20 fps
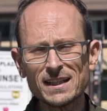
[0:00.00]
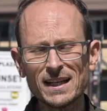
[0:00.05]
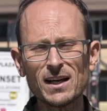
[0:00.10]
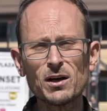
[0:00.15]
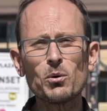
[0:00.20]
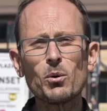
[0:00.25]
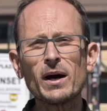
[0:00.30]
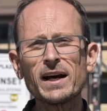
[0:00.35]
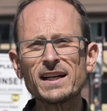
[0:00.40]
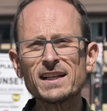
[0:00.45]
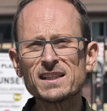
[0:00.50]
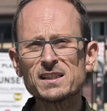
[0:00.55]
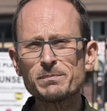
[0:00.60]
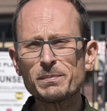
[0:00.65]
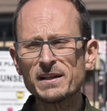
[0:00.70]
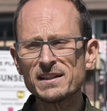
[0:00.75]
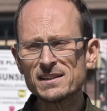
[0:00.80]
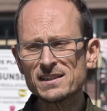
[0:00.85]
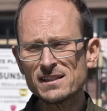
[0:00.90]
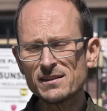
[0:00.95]
They're quite
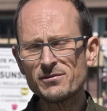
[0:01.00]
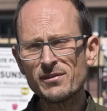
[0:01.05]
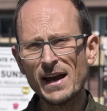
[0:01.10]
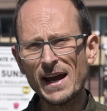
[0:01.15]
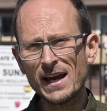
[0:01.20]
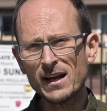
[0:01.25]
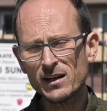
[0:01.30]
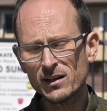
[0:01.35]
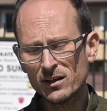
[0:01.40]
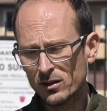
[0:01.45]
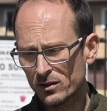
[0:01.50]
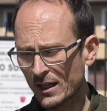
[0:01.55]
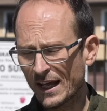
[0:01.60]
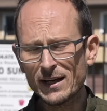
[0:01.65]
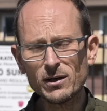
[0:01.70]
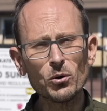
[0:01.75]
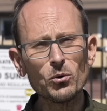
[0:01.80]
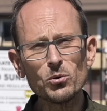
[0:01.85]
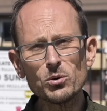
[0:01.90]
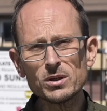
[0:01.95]
expensive and
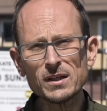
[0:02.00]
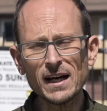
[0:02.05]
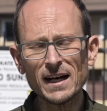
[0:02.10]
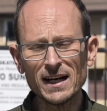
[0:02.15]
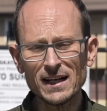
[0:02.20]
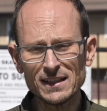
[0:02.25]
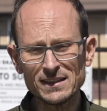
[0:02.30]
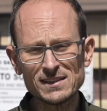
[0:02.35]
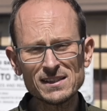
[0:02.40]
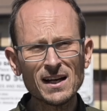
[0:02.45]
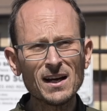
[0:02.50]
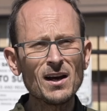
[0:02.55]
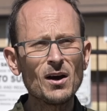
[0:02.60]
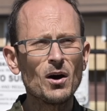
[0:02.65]
like all cards,